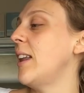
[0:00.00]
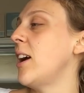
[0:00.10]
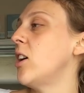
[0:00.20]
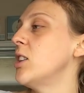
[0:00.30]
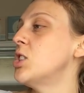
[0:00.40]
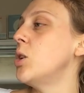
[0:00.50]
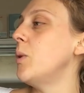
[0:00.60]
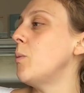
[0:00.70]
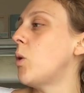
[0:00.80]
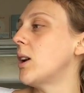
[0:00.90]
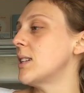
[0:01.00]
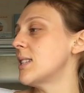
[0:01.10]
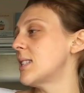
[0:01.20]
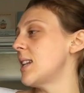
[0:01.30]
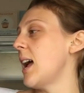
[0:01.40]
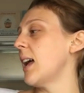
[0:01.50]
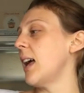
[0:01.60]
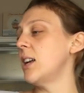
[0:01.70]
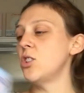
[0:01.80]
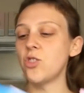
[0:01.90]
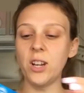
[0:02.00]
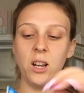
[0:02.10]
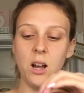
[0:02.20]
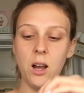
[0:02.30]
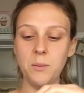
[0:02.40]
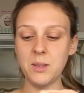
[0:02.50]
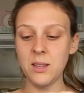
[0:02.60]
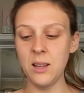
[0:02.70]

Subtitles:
They are the 2-in-1 snack and drink cups.